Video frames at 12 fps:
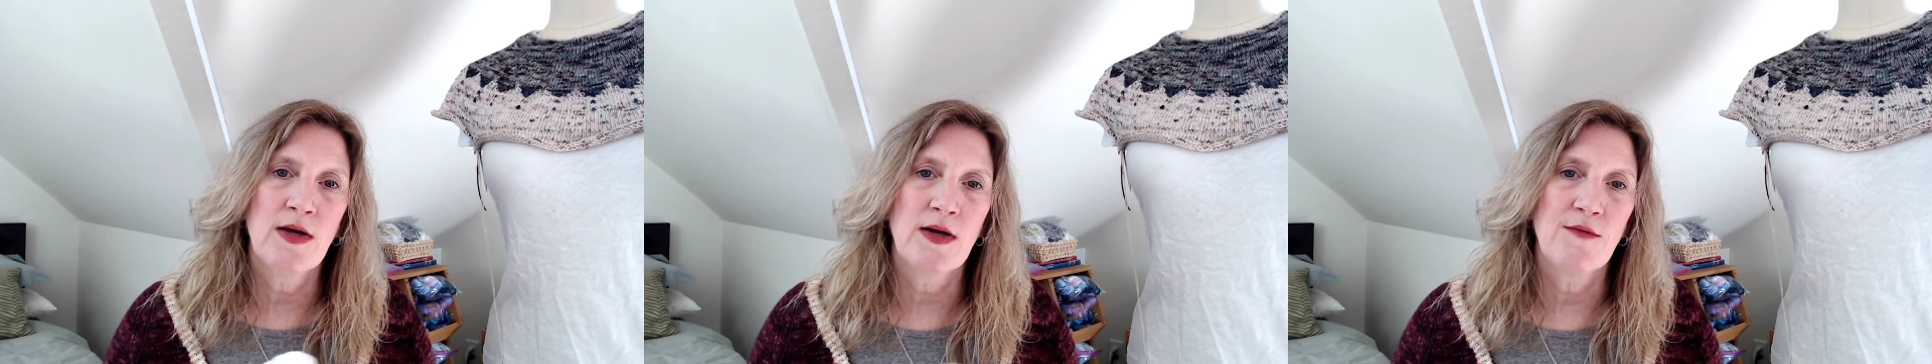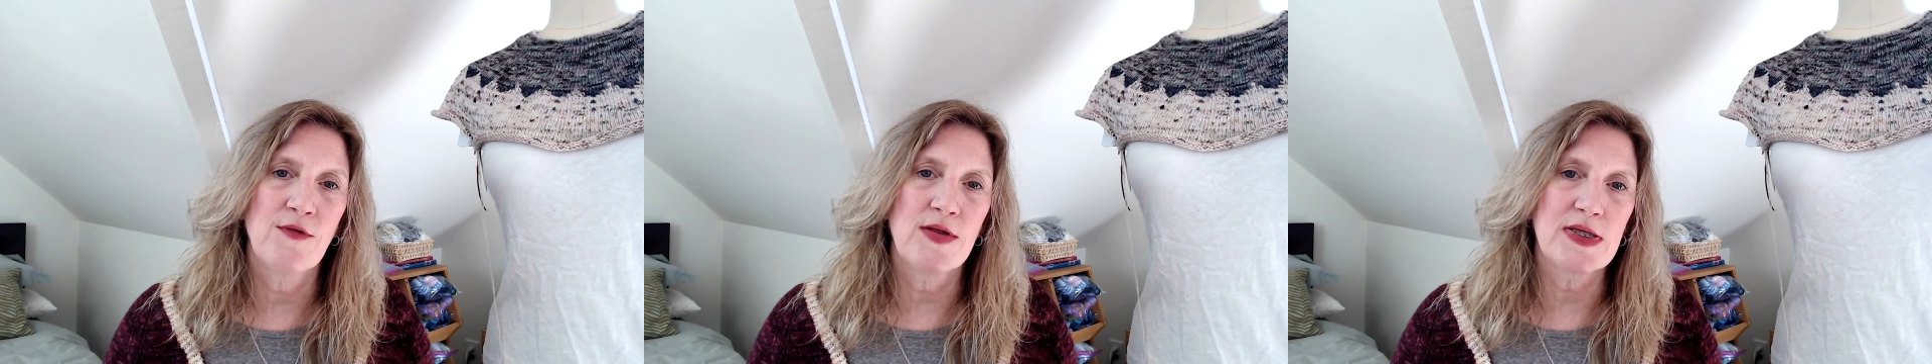
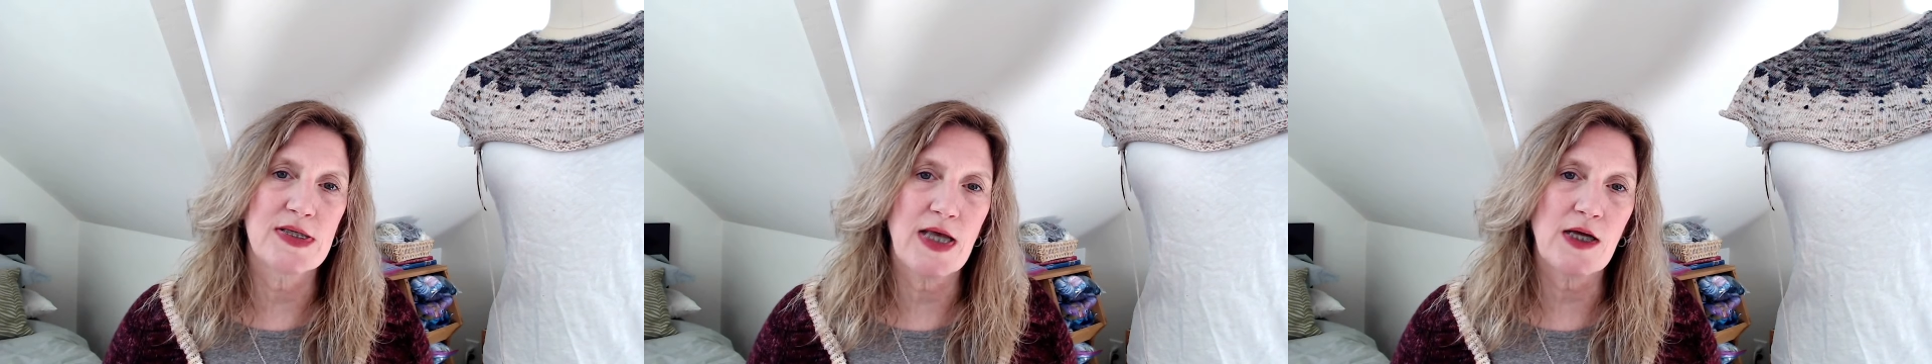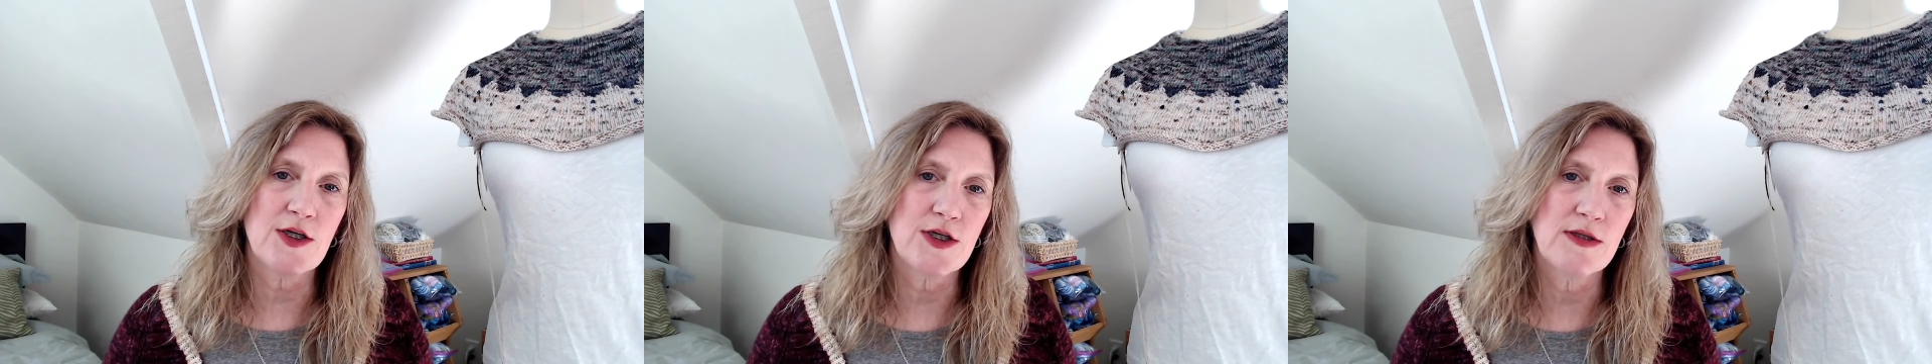for the
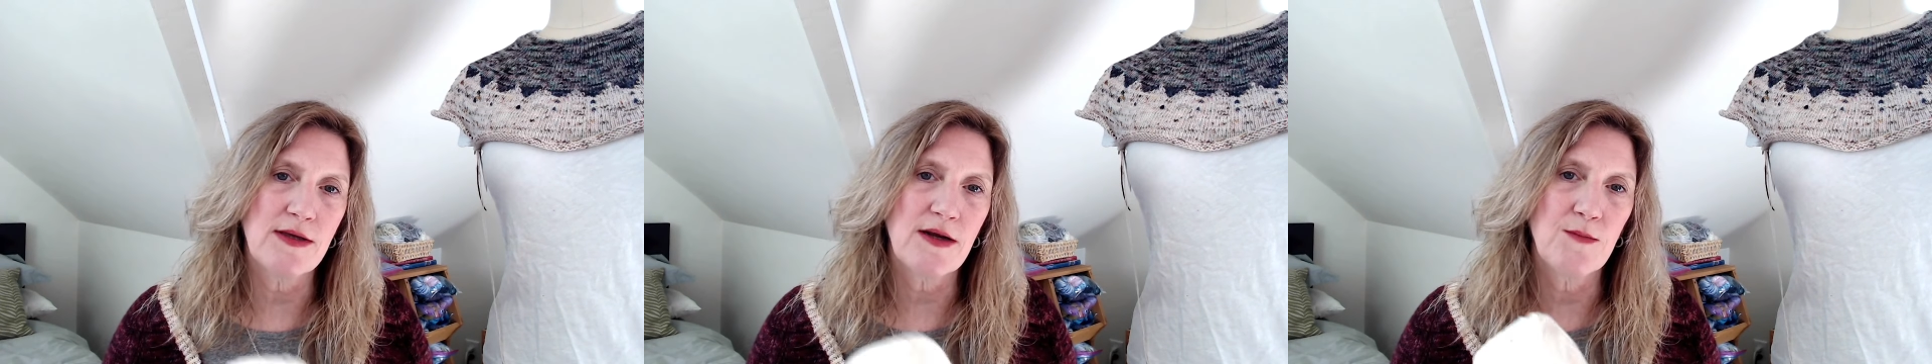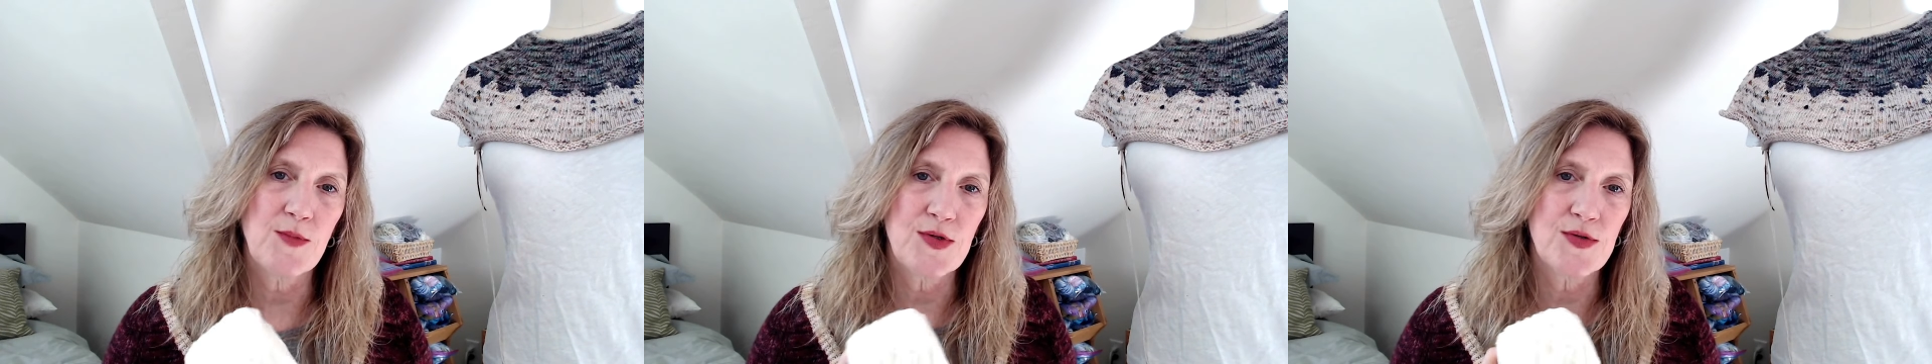section that
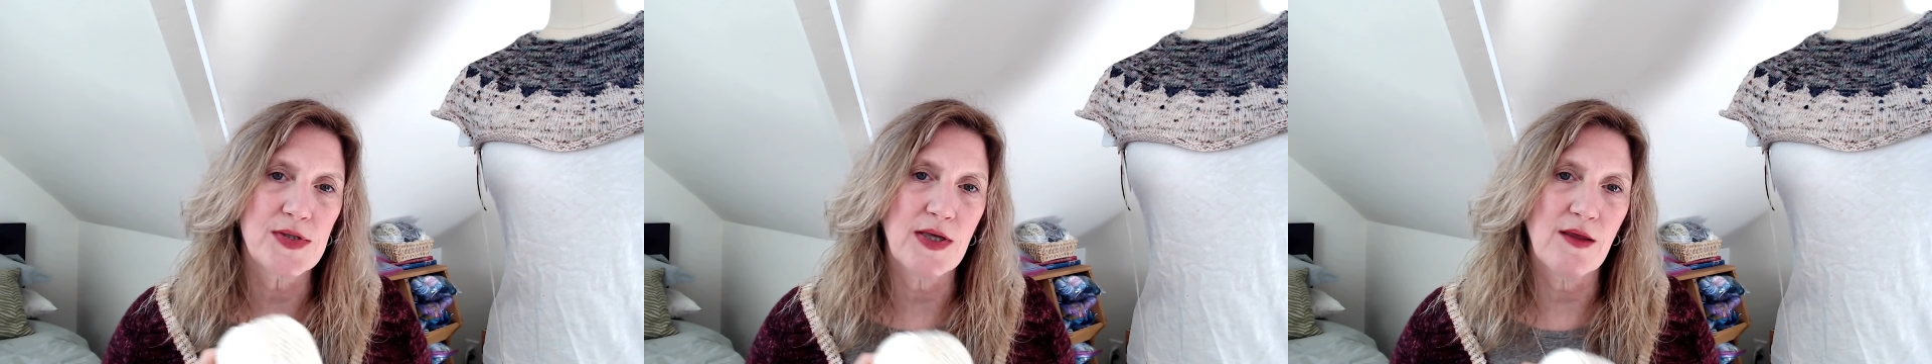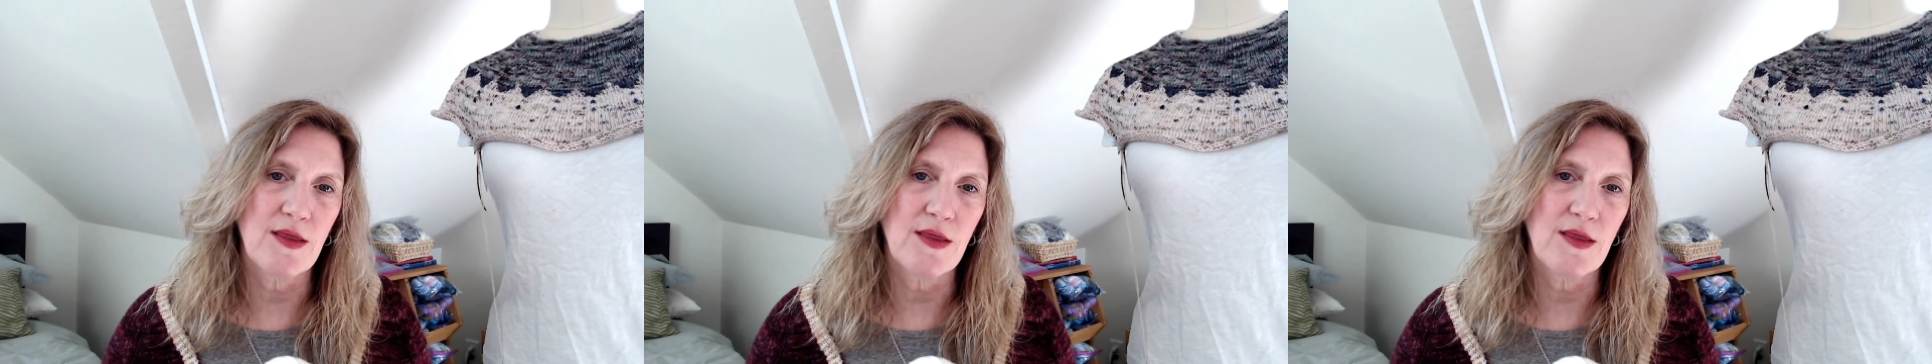I'm using